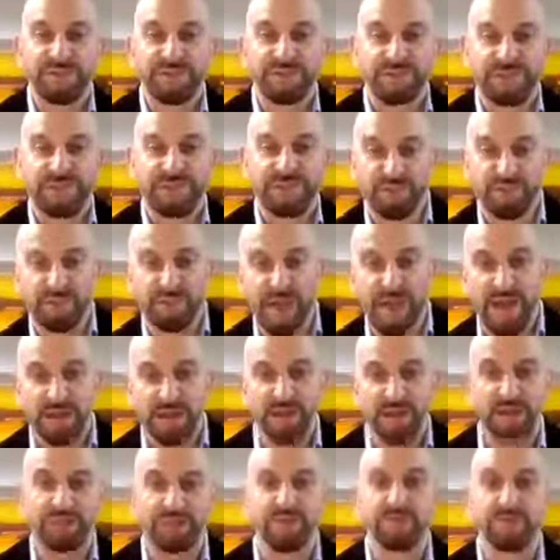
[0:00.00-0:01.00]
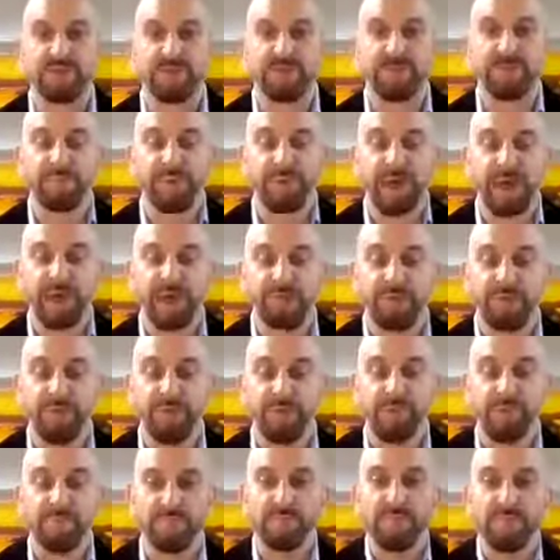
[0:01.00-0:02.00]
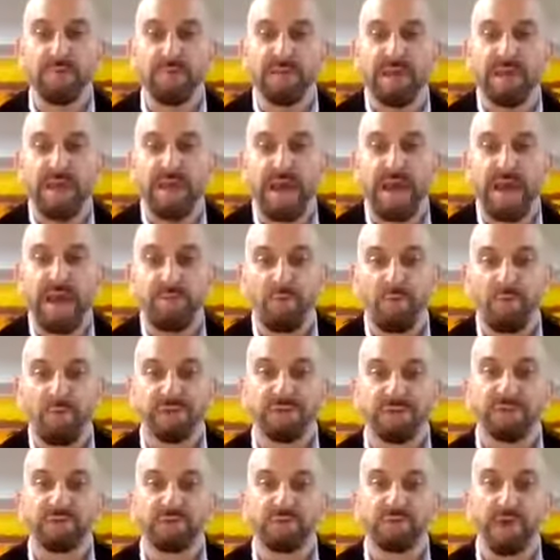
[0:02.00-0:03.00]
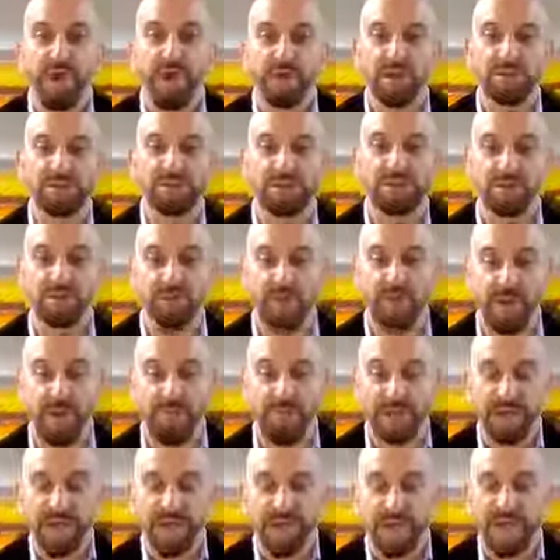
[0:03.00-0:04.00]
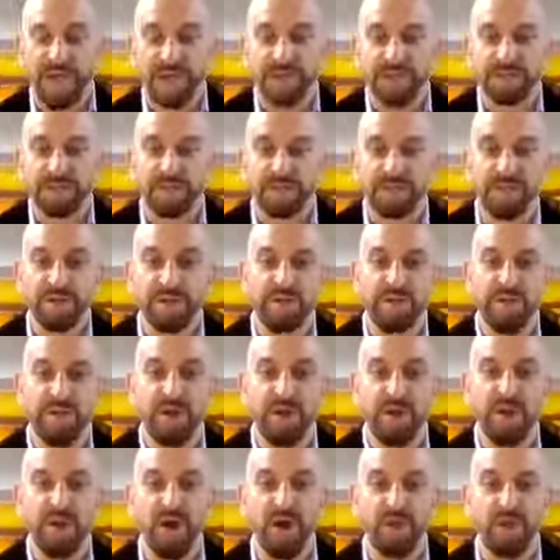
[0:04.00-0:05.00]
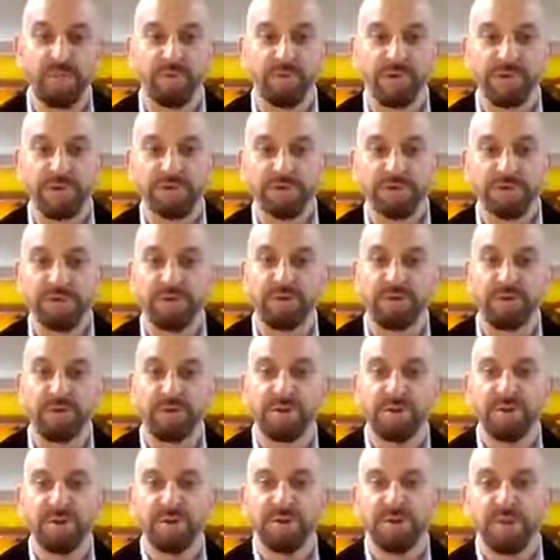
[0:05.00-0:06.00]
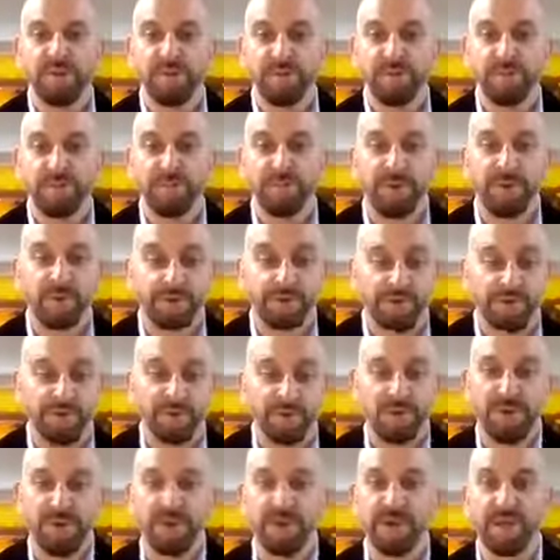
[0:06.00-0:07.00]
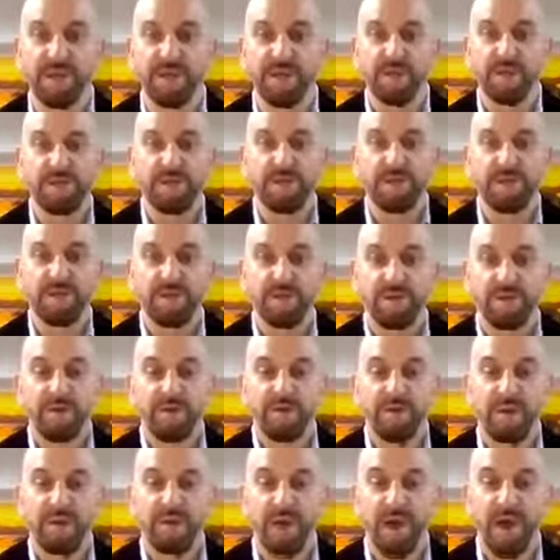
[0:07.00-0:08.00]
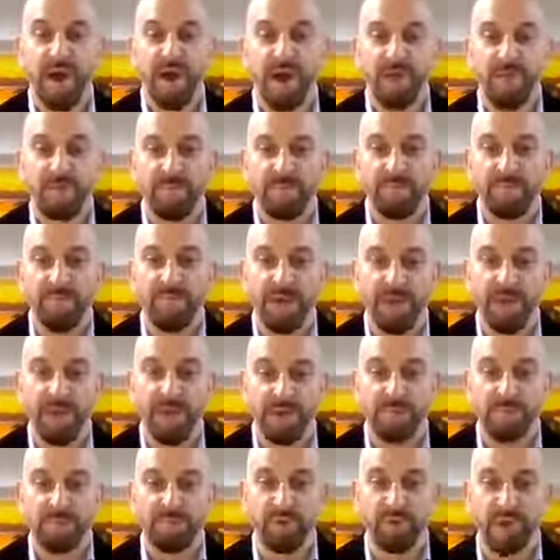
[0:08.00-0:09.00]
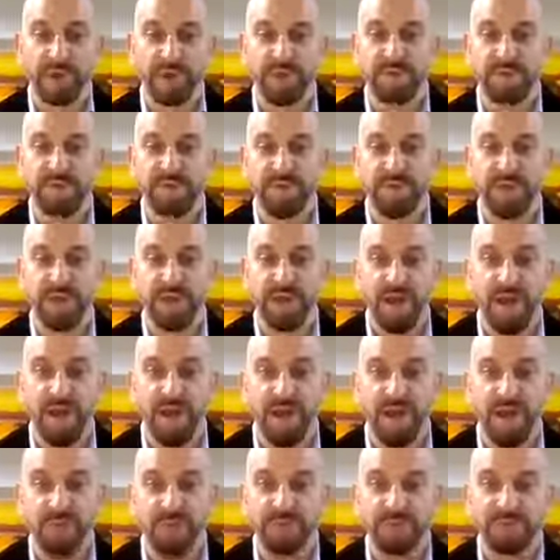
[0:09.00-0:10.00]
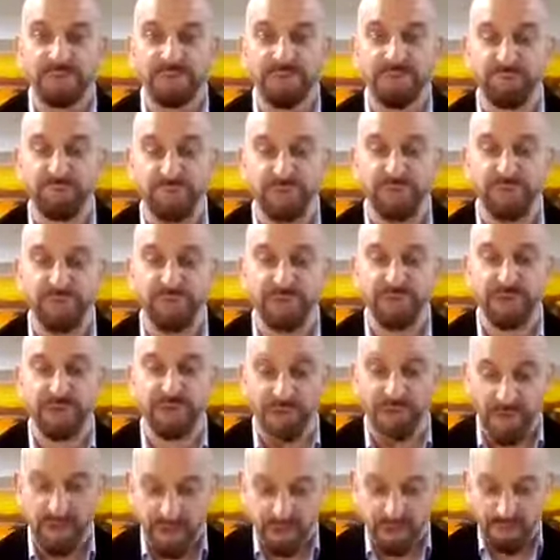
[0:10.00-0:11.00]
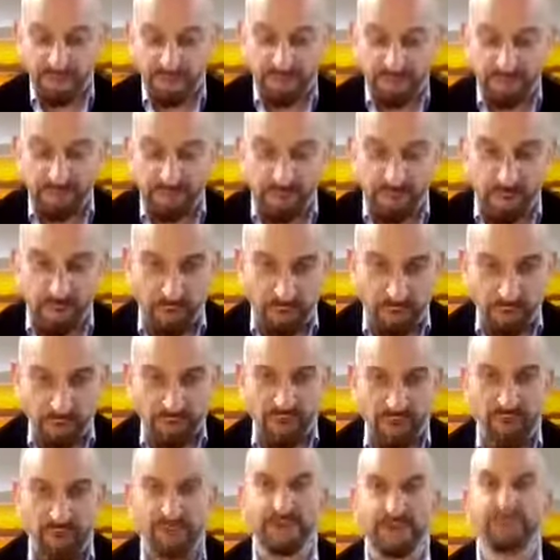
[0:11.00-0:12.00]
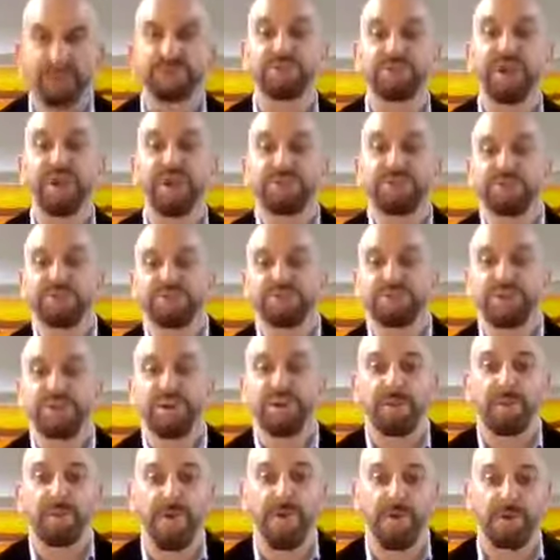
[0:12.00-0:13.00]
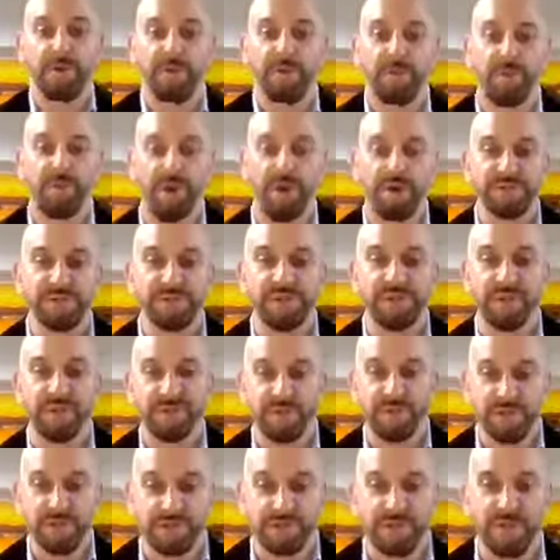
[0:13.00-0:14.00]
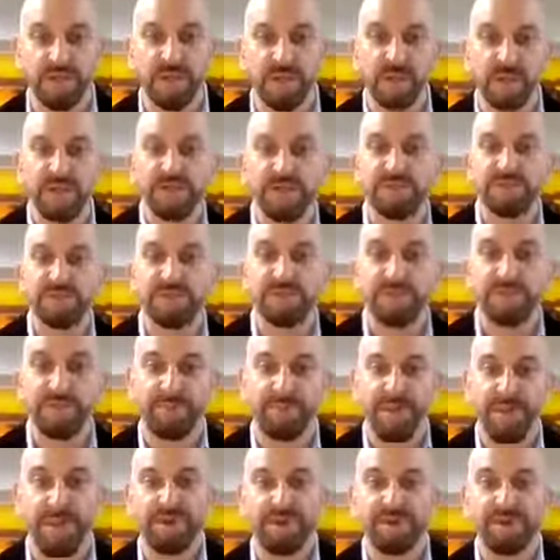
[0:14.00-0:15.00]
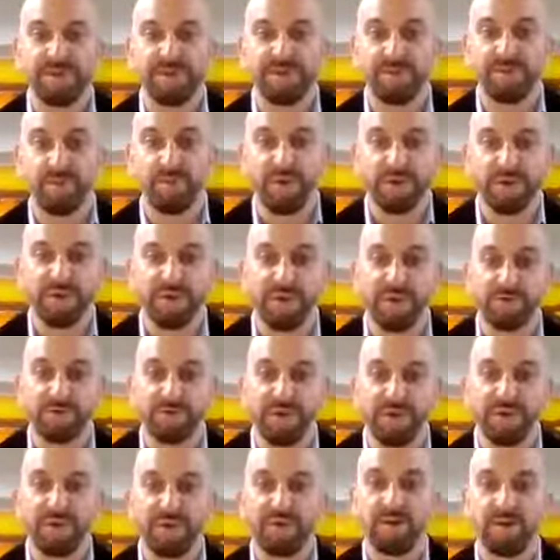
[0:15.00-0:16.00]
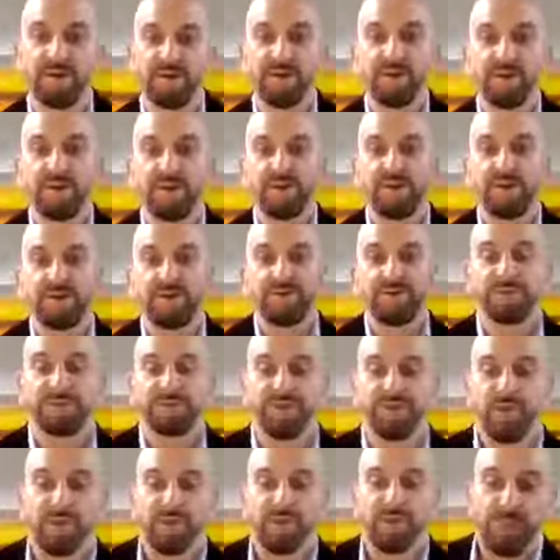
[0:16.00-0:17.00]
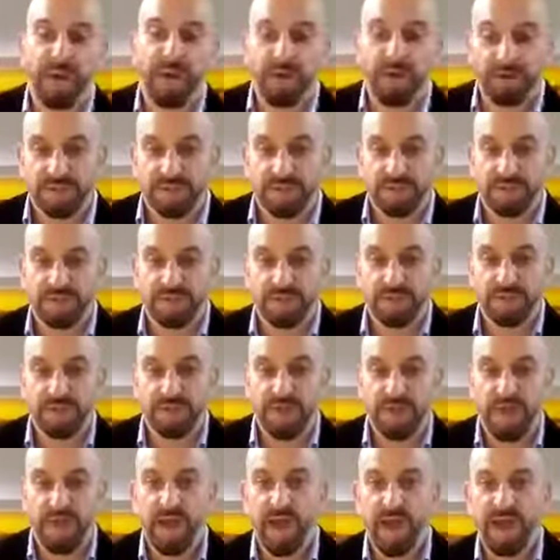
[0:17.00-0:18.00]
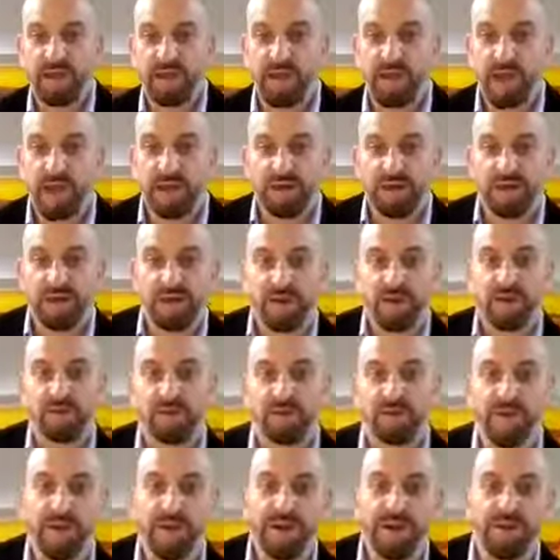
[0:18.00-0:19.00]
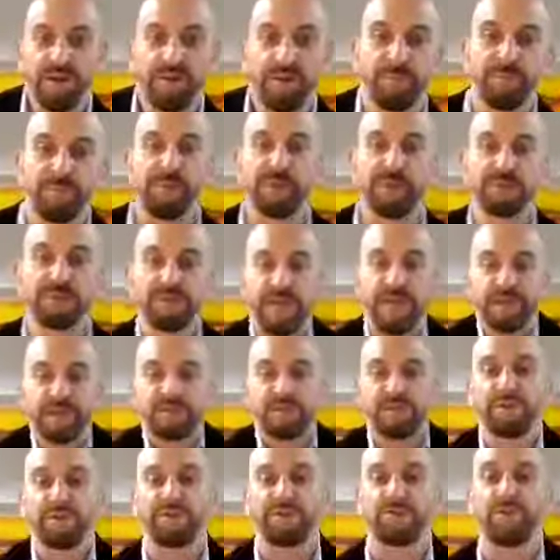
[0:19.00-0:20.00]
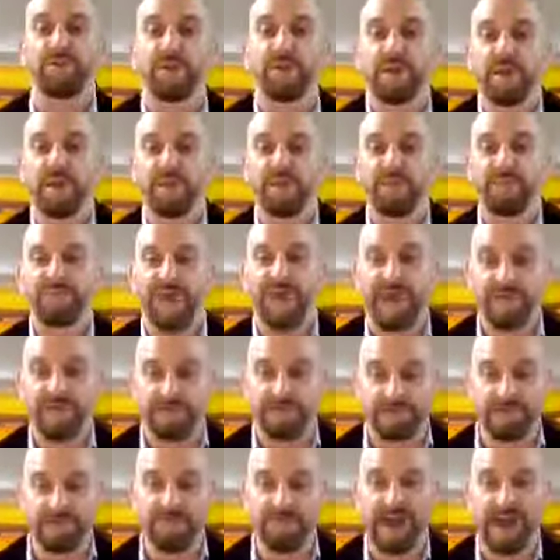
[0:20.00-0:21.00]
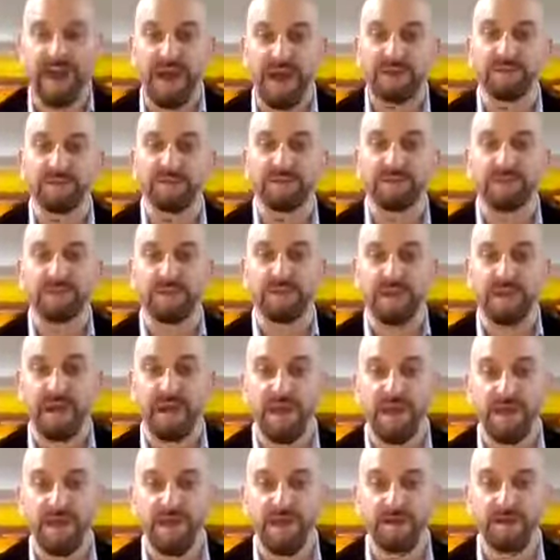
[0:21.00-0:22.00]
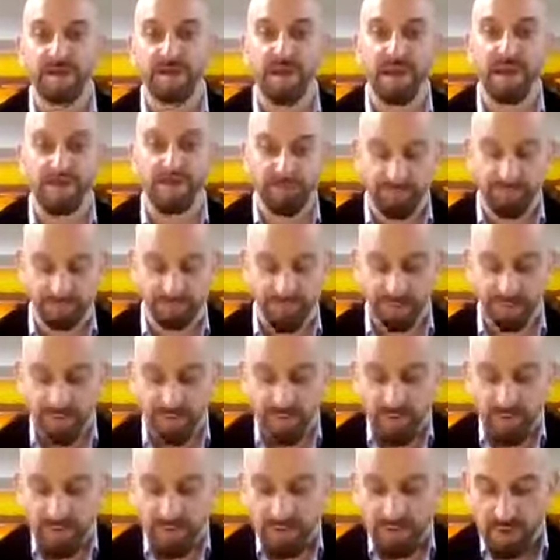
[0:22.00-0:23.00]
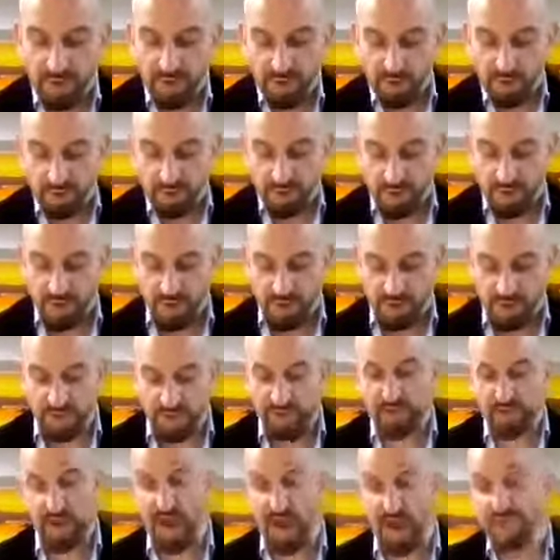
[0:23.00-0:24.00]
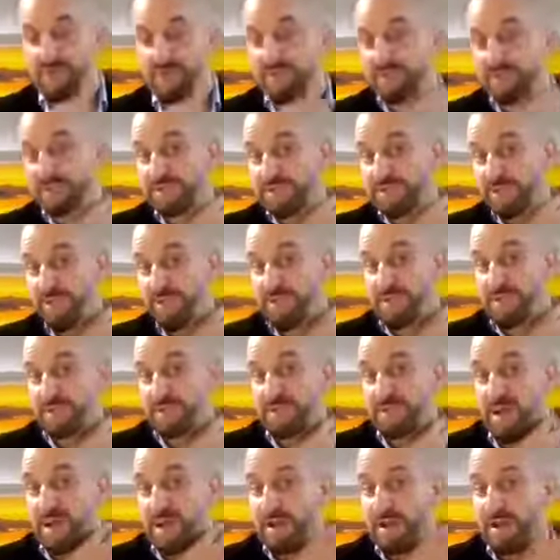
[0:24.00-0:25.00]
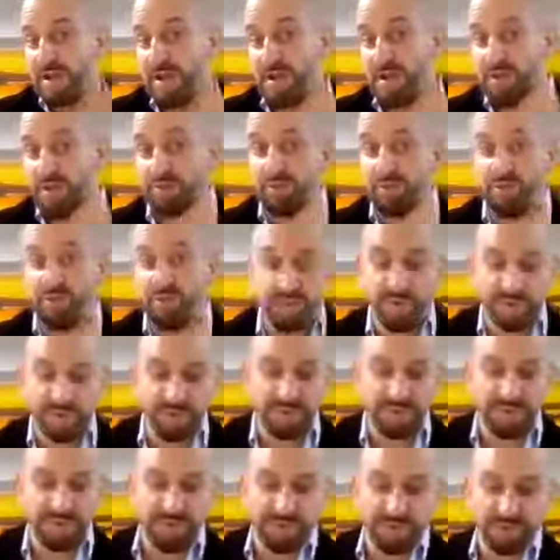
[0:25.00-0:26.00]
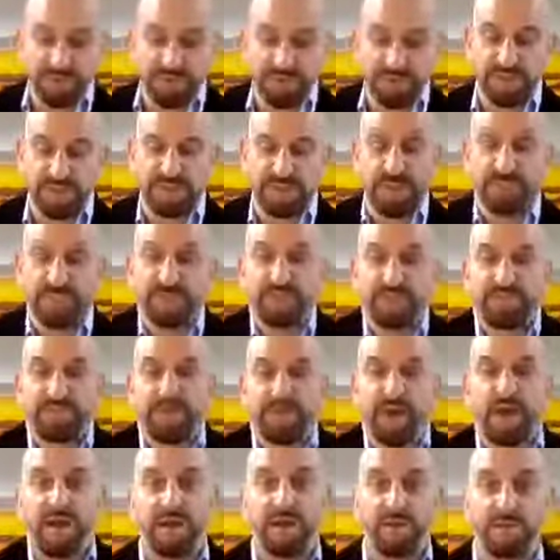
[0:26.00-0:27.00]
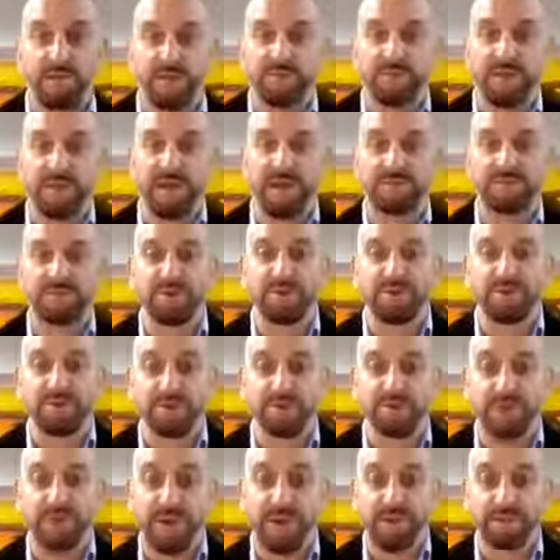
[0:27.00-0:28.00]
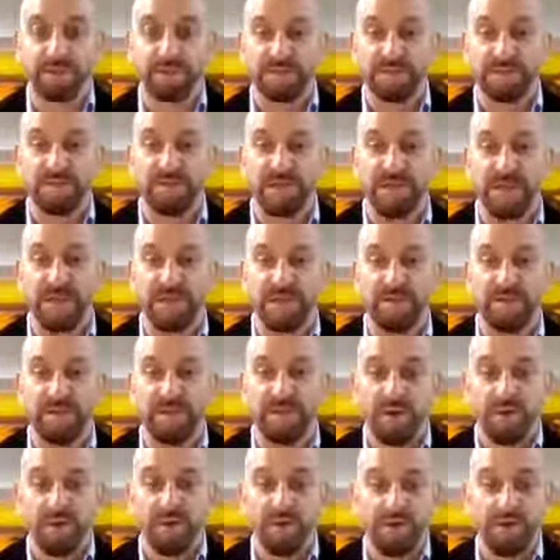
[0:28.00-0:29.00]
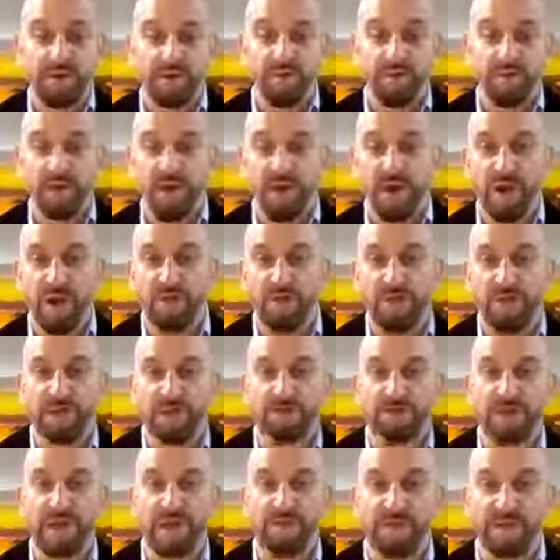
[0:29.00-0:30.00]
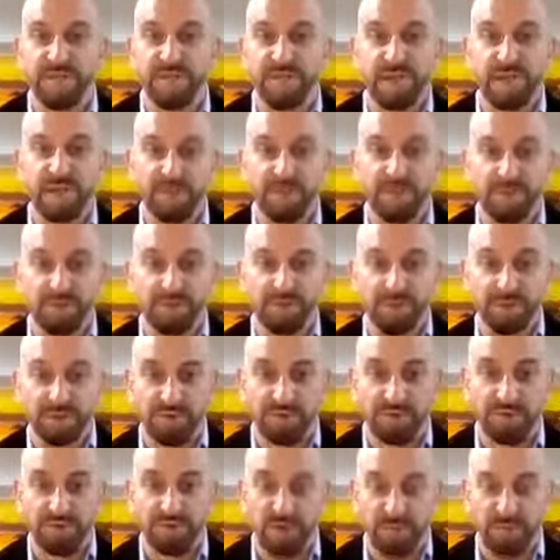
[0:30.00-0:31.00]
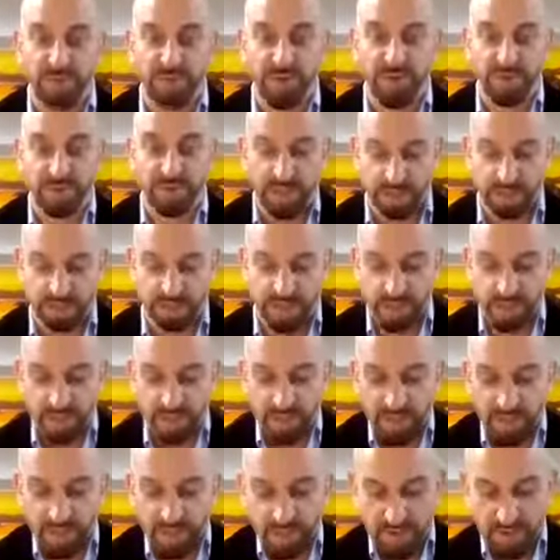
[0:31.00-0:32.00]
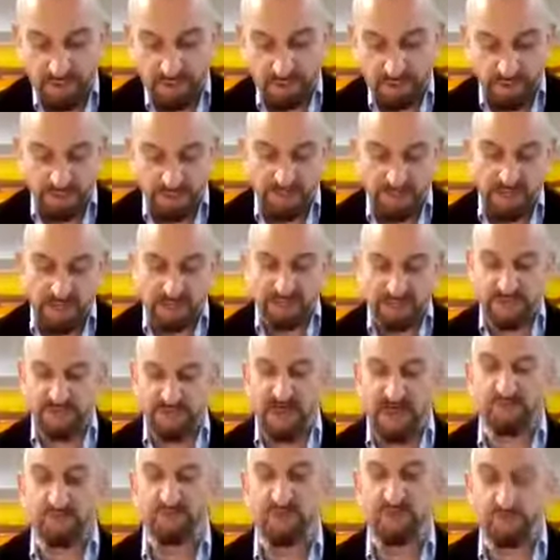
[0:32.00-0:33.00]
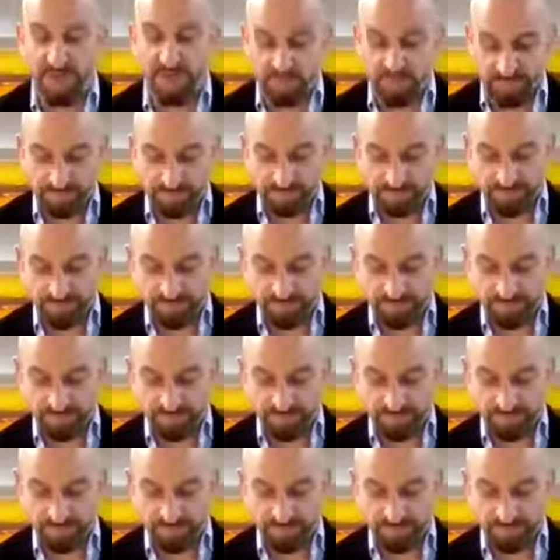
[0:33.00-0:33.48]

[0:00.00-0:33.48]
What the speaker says: they see the magnitude of the platform and once it's launched in the public hands and operational, people are going to be very impressed, and I'm assuming there'll be people pouring on the exchanges to get a part of a project like this. Just comparing it to what's out there, there's no comparison. And we're not here to preach that to you. Facts are facts, and I've never seen anything else that, and I know Ruben's a seasoned investor in the space, and neither one of us have seen anything close to something like this. You want to touch on that, Ruben?